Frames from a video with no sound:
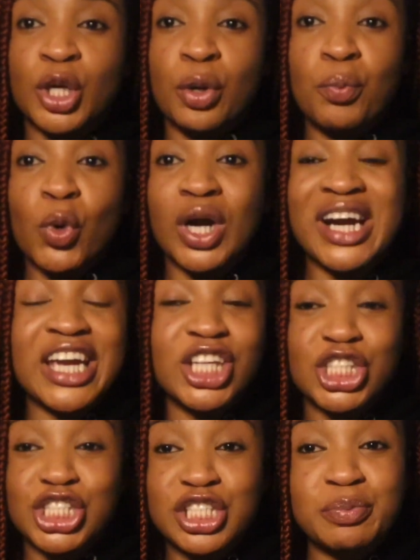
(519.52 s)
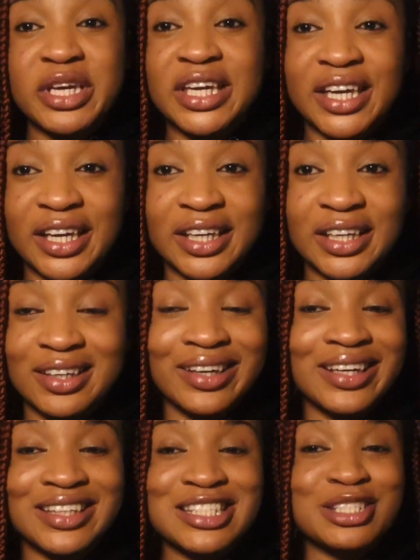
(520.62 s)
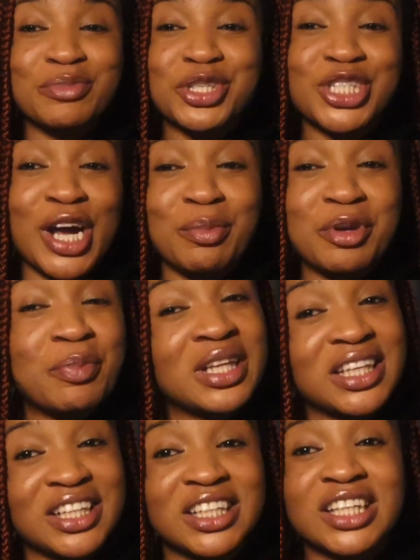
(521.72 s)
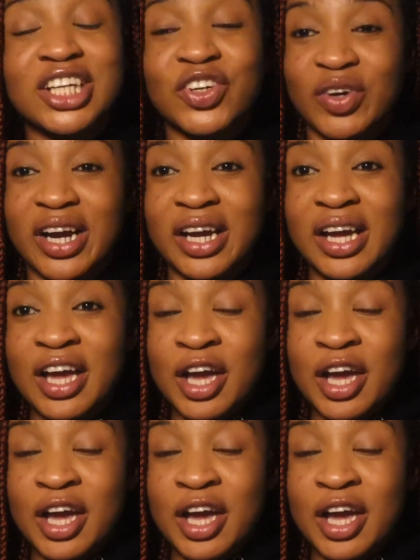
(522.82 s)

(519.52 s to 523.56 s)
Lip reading: more English speaking, okay? This is me trying to be politically correct.